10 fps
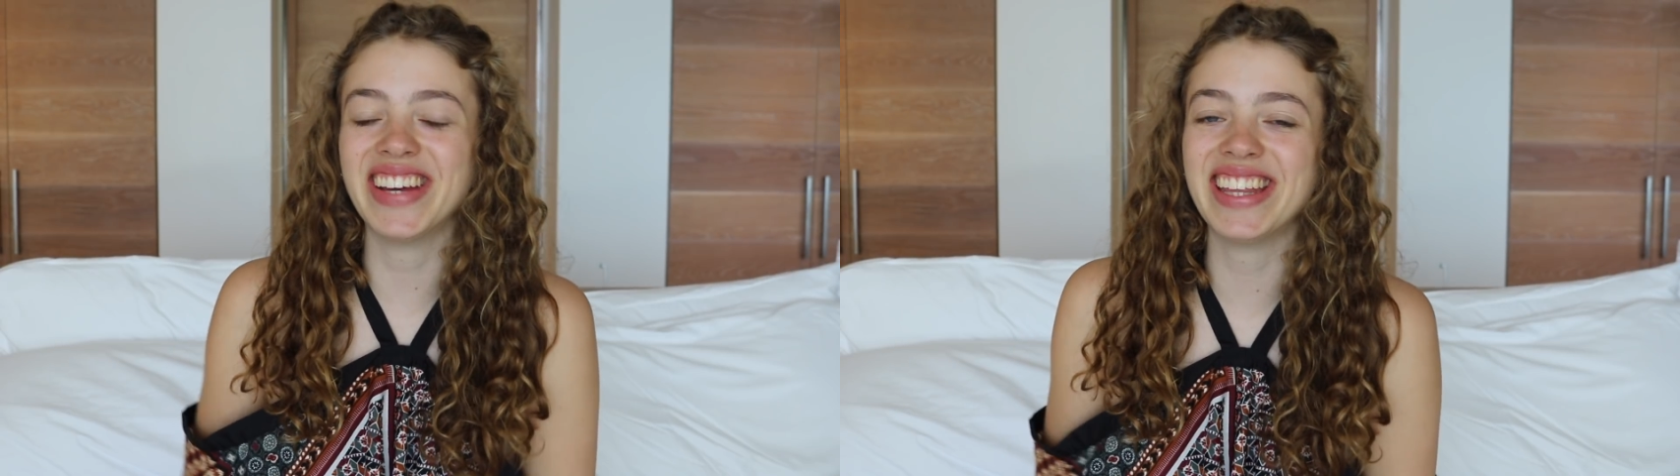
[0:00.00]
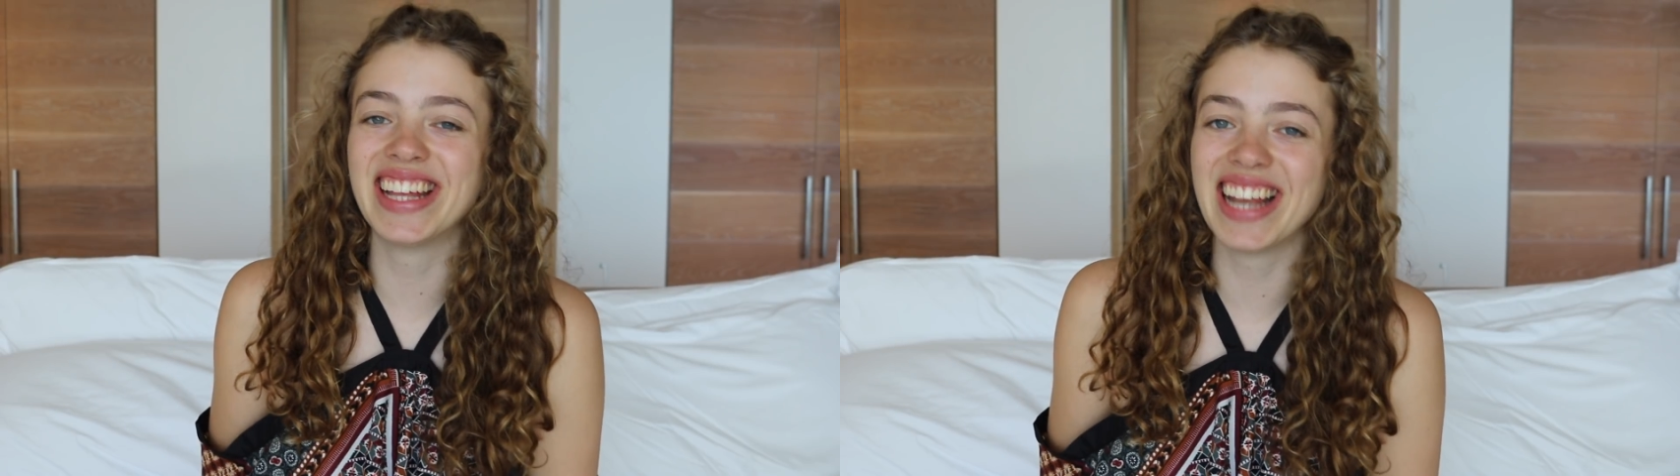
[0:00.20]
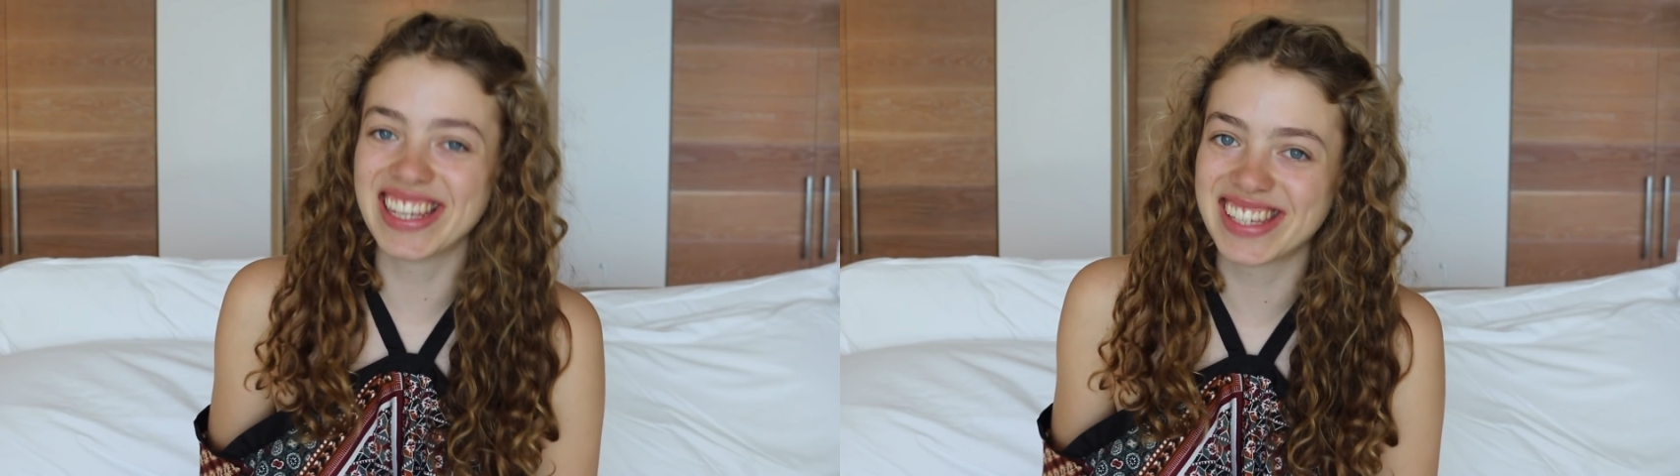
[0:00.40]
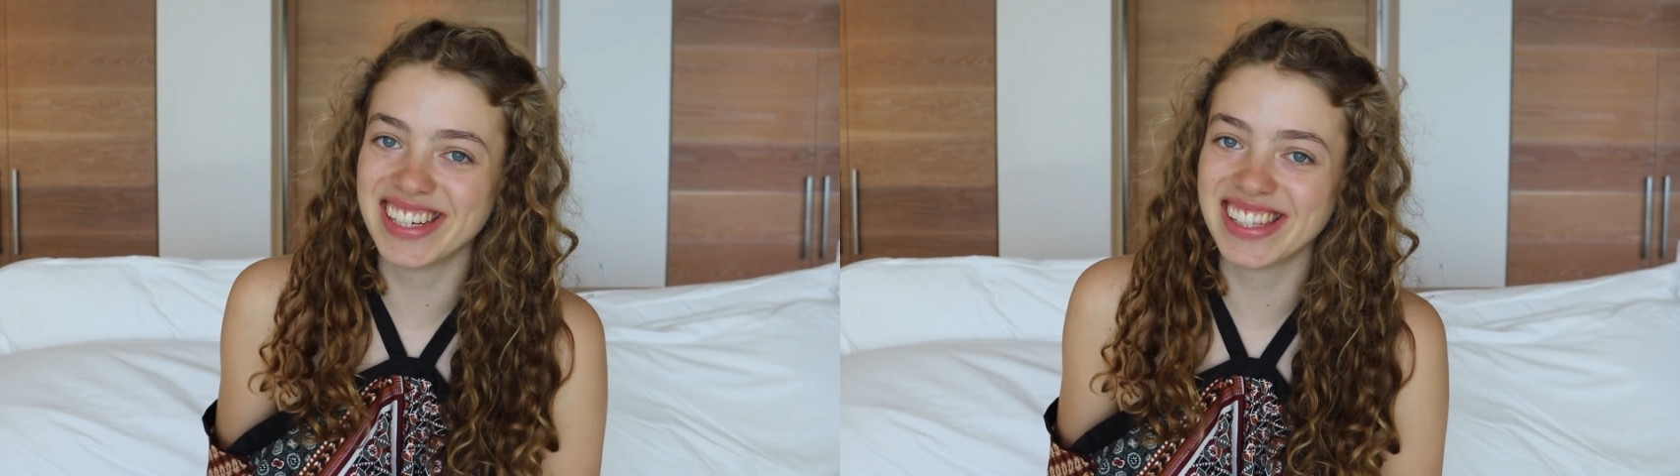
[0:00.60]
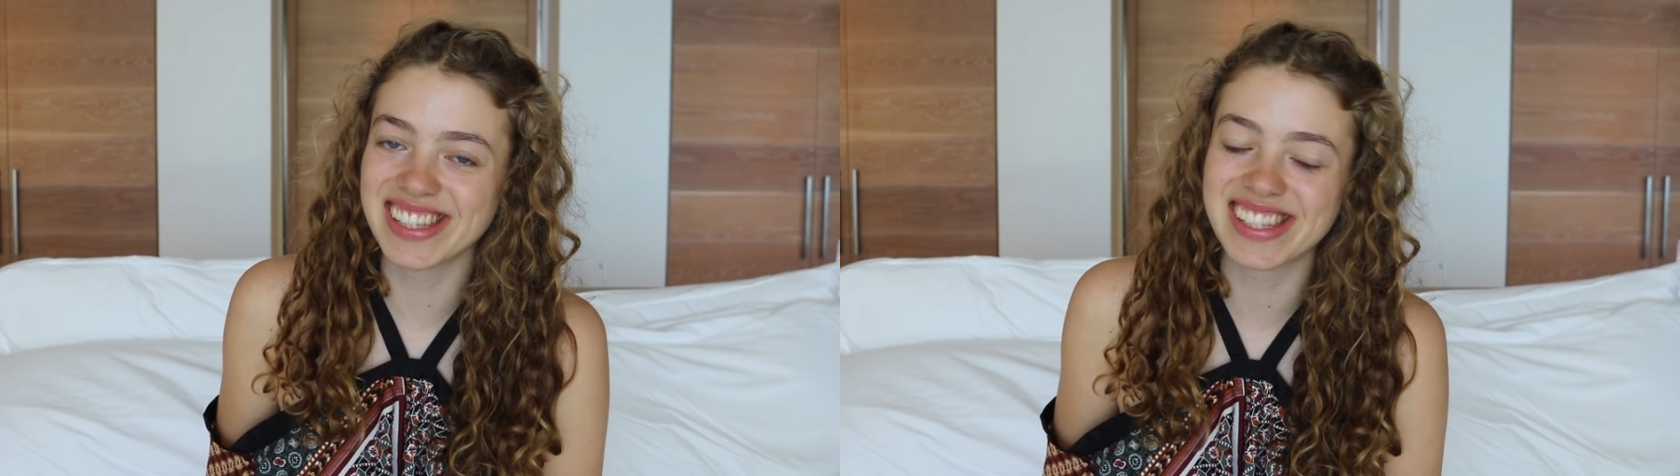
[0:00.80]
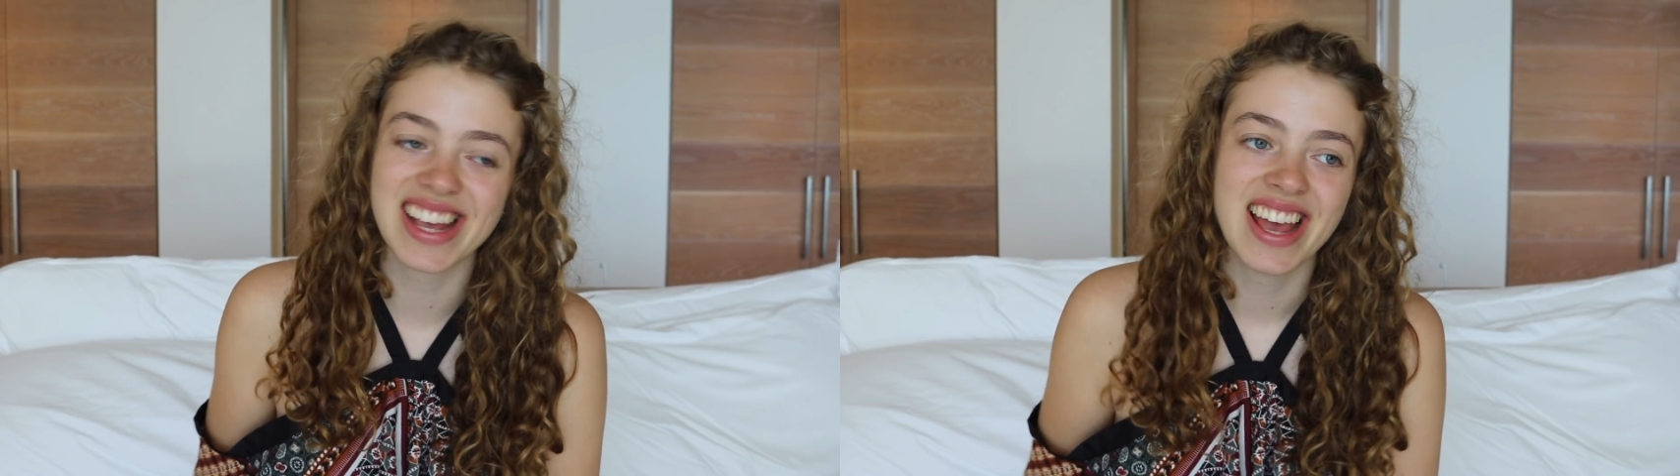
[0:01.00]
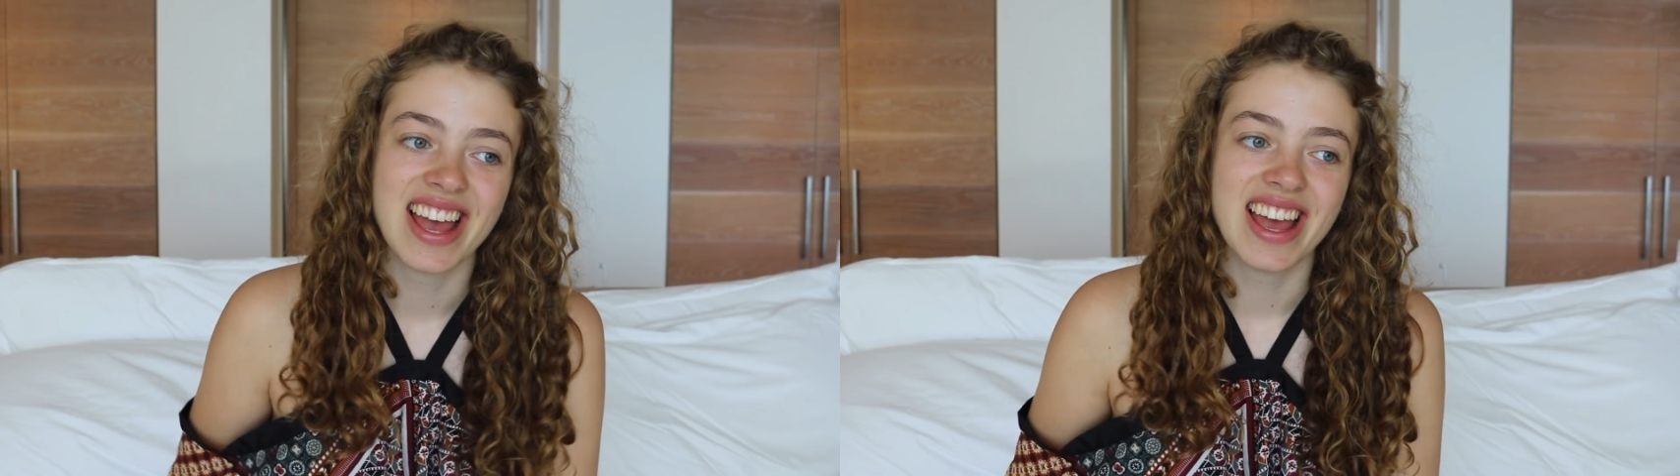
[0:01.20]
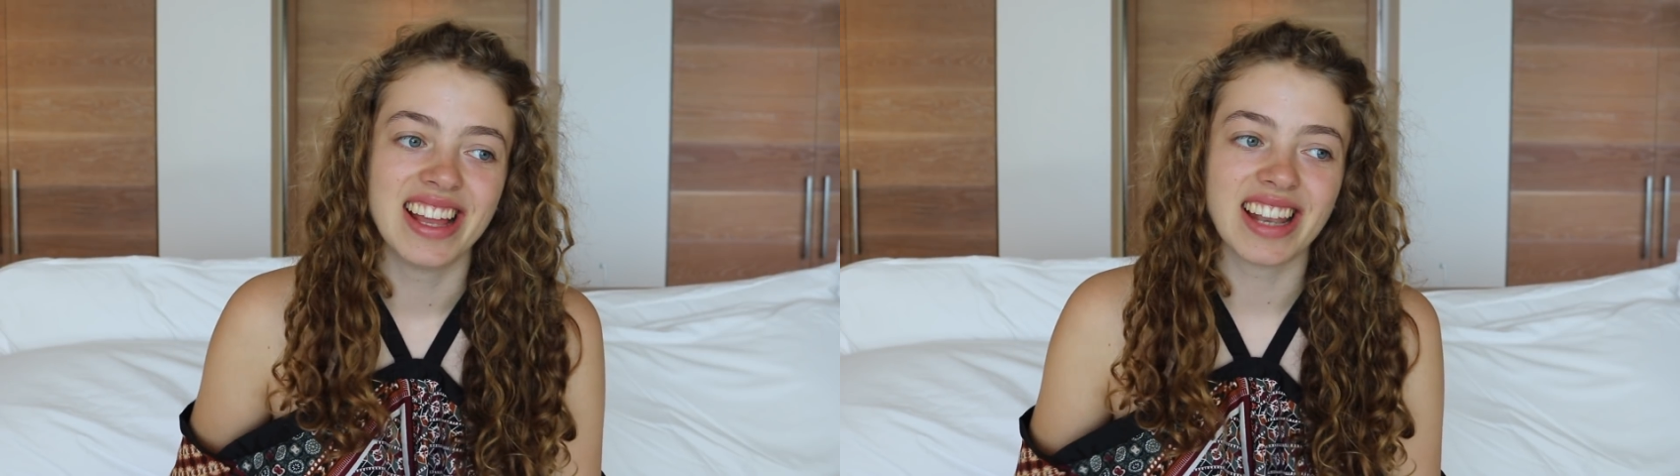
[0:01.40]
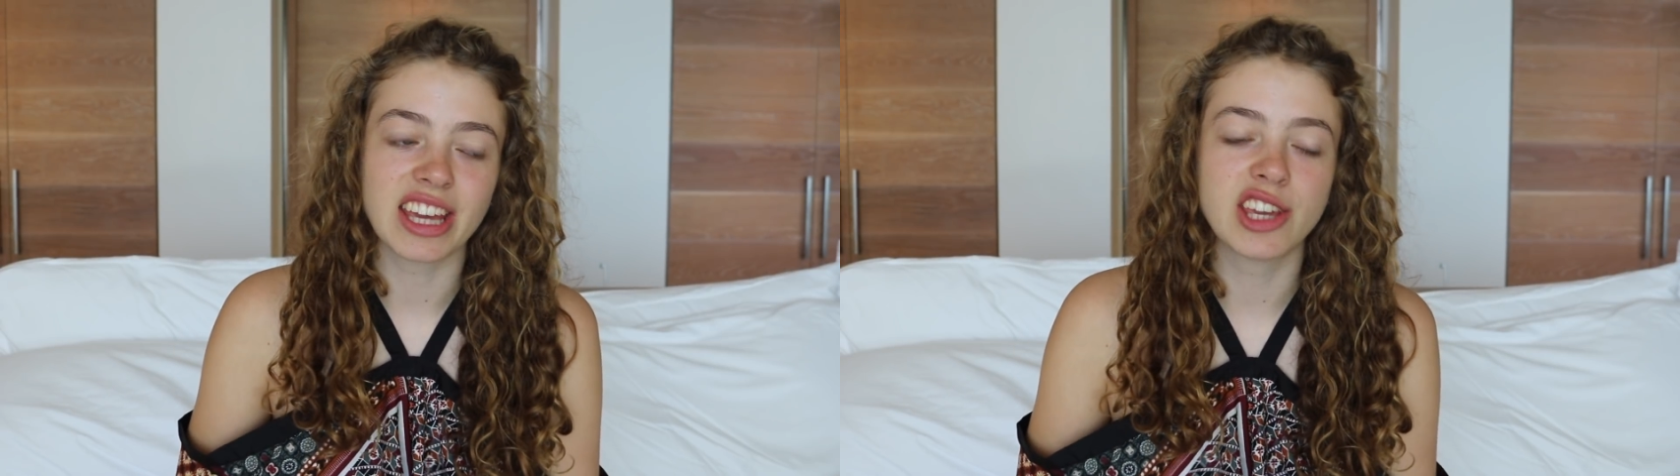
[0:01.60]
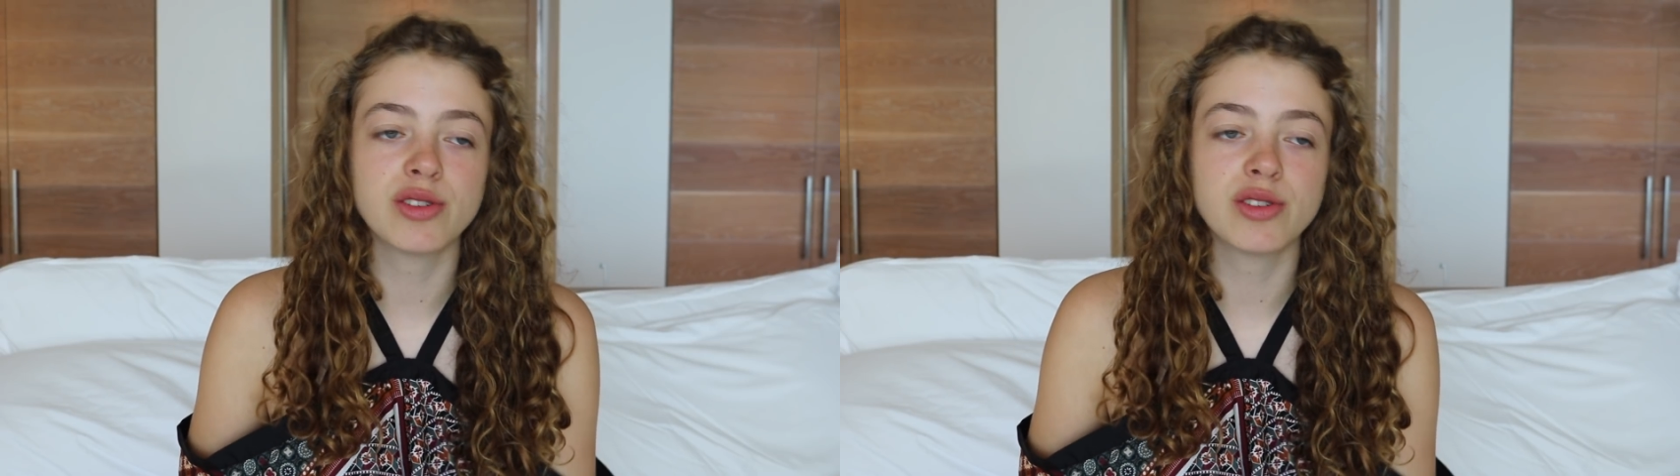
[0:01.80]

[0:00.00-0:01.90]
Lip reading: In the lessons, like,